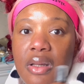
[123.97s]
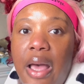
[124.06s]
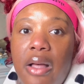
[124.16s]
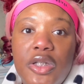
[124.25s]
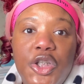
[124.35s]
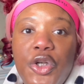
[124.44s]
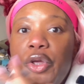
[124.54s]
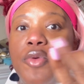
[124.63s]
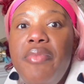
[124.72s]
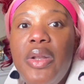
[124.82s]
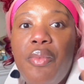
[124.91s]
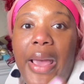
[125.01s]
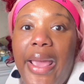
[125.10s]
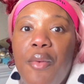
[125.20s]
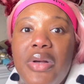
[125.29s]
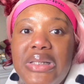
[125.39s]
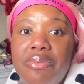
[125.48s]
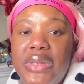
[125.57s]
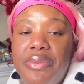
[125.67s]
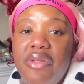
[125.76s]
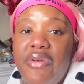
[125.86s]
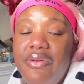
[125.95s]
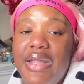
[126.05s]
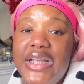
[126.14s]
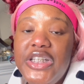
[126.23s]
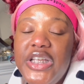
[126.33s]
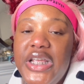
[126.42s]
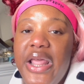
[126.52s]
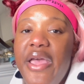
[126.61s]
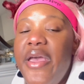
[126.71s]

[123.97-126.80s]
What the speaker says: I'll show you midway once I'm done with the foundation,